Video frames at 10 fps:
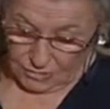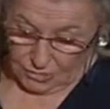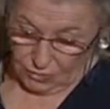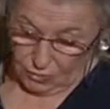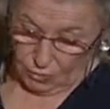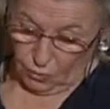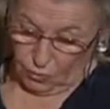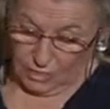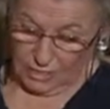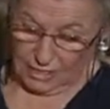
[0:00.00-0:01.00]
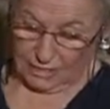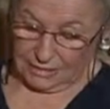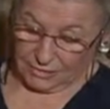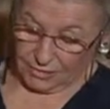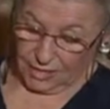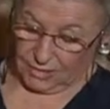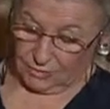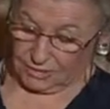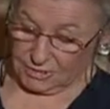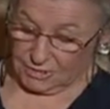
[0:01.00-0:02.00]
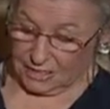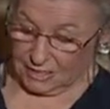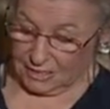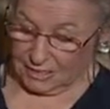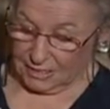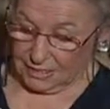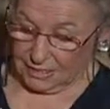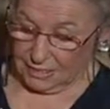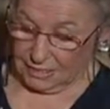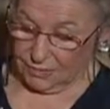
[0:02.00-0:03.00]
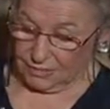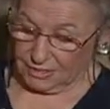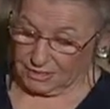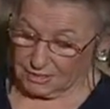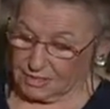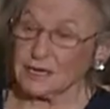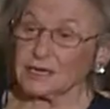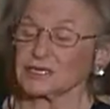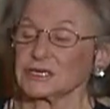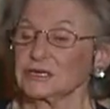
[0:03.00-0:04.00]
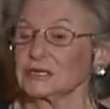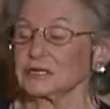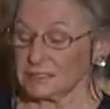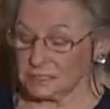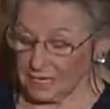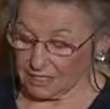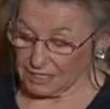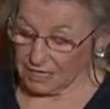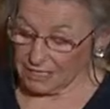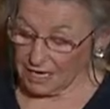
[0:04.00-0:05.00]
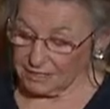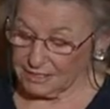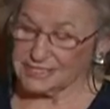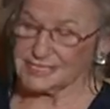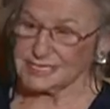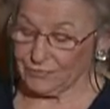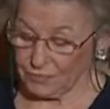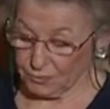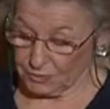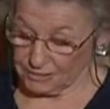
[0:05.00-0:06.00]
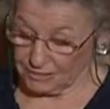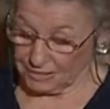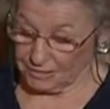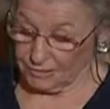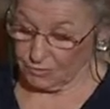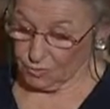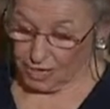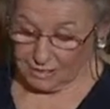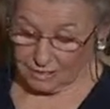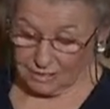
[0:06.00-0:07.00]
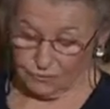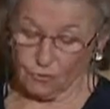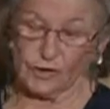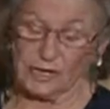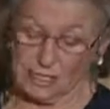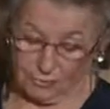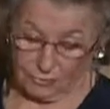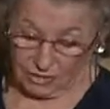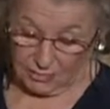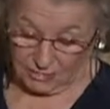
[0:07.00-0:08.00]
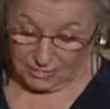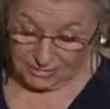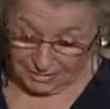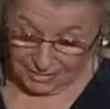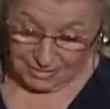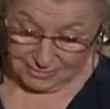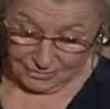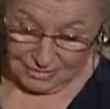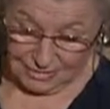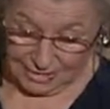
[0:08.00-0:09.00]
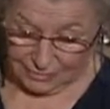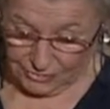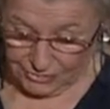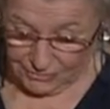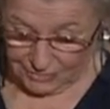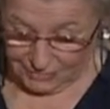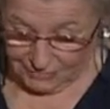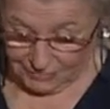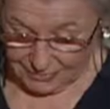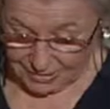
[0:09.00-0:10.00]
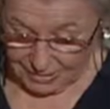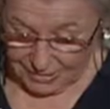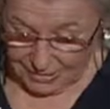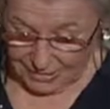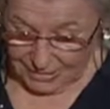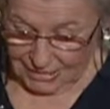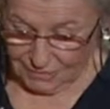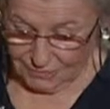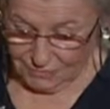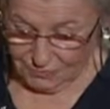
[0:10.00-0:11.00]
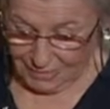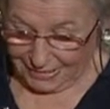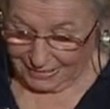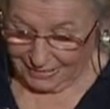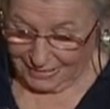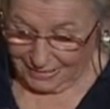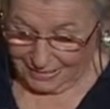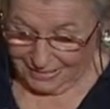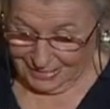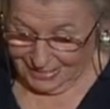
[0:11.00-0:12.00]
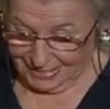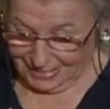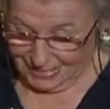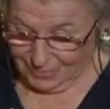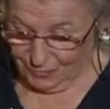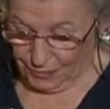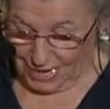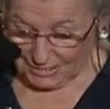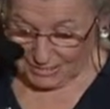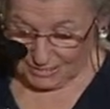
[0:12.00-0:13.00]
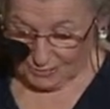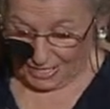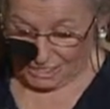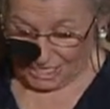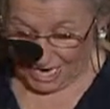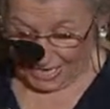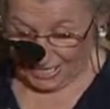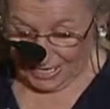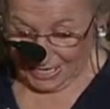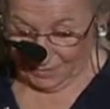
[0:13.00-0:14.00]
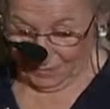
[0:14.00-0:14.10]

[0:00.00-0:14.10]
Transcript: to reintegrate with society with an astonishing 97% rate of re-employment. Pretty damn good, right? He was mightily impressed by Chad